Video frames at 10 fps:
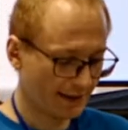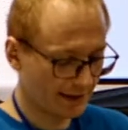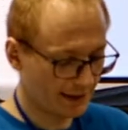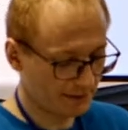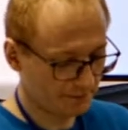
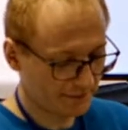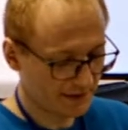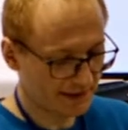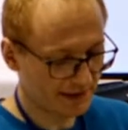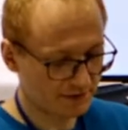Um,
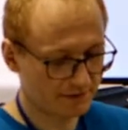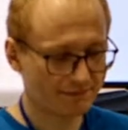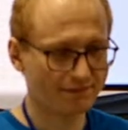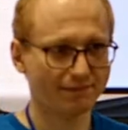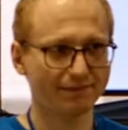another
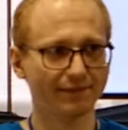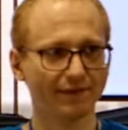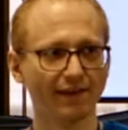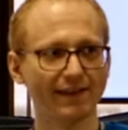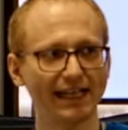
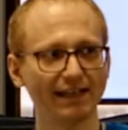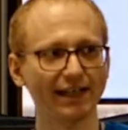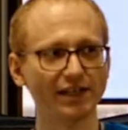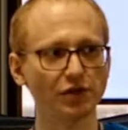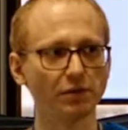thing
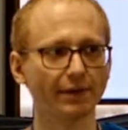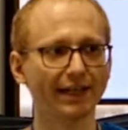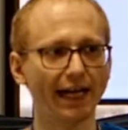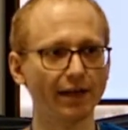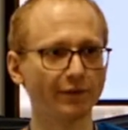that you
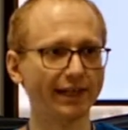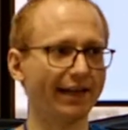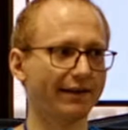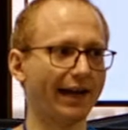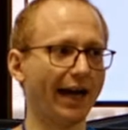kind of
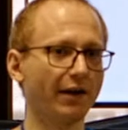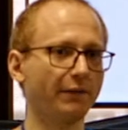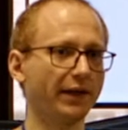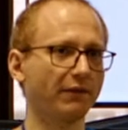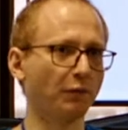get out of
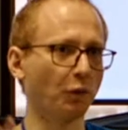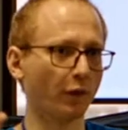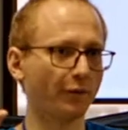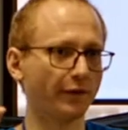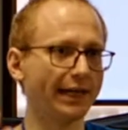it for
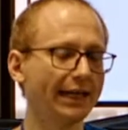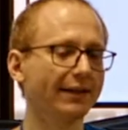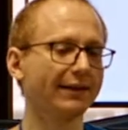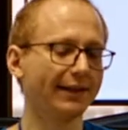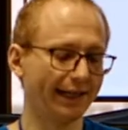free
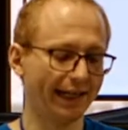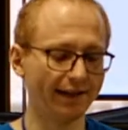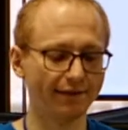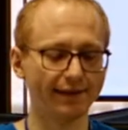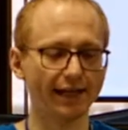
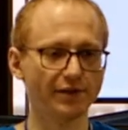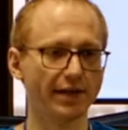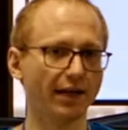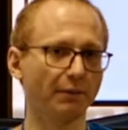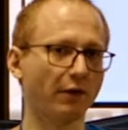is that you
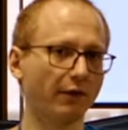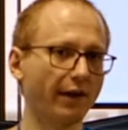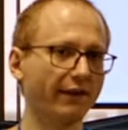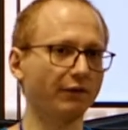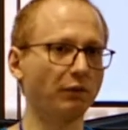get a
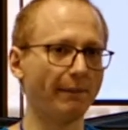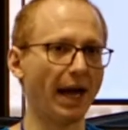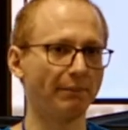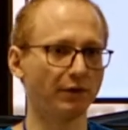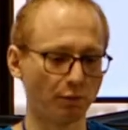progressive web
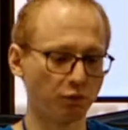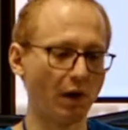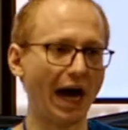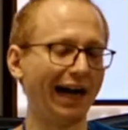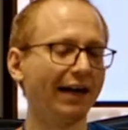app, or P
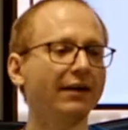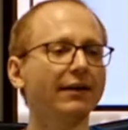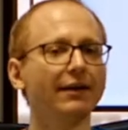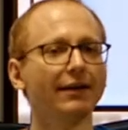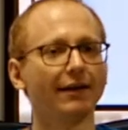W
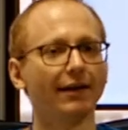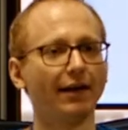A.